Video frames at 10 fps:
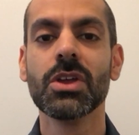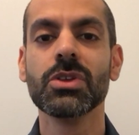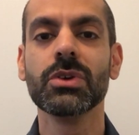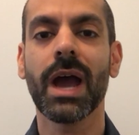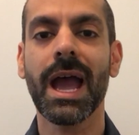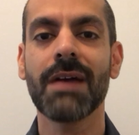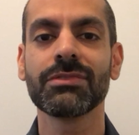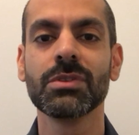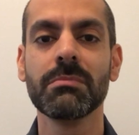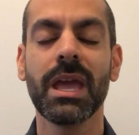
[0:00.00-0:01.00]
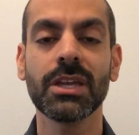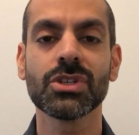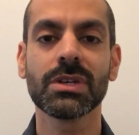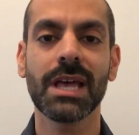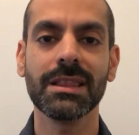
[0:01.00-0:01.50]
you have to make
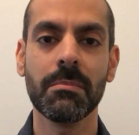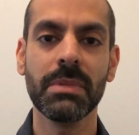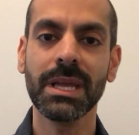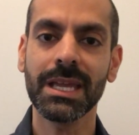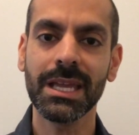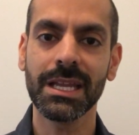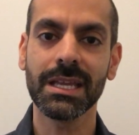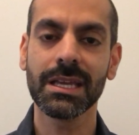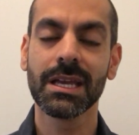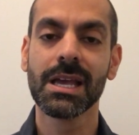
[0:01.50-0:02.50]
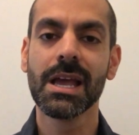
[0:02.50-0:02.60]
sure that the beginning